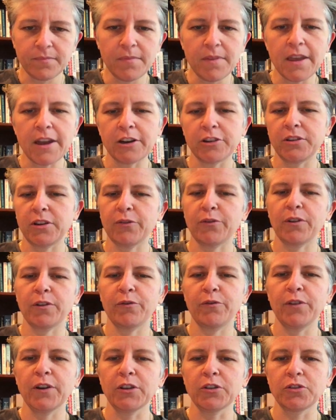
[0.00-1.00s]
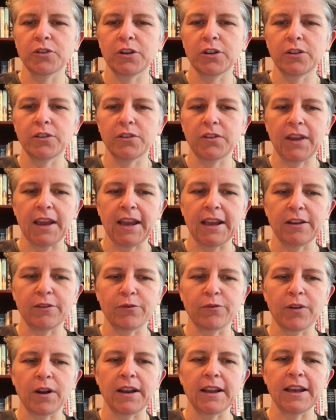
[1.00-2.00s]
there are different filters and
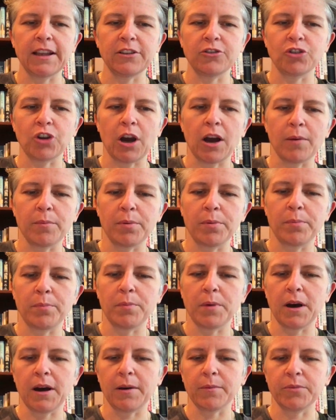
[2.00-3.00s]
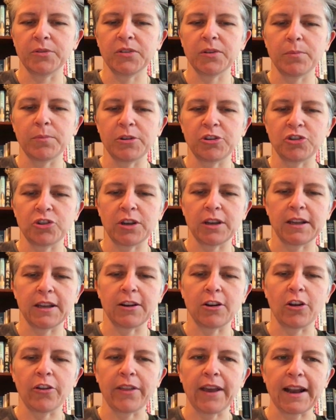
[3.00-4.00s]
front-end job submission
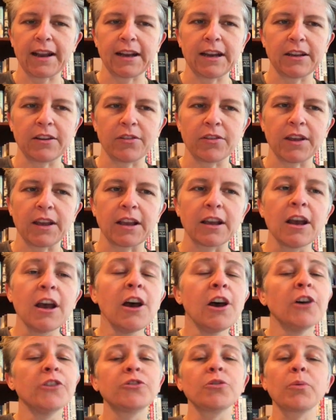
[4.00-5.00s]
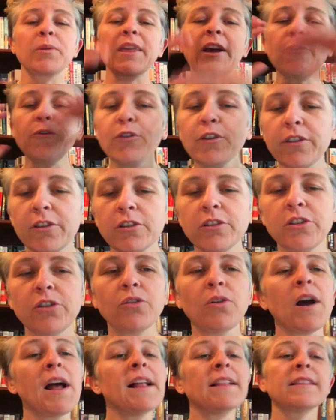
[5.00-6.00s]
and all that kind of thing. So without further
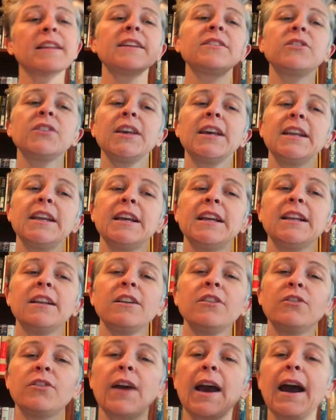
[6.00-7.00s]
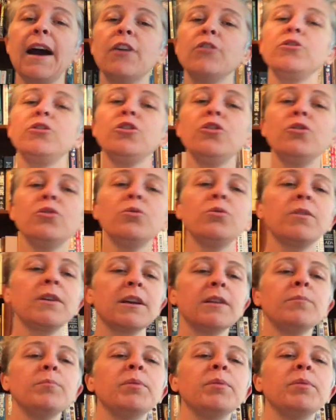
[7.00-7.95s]
ado, let's get into how you can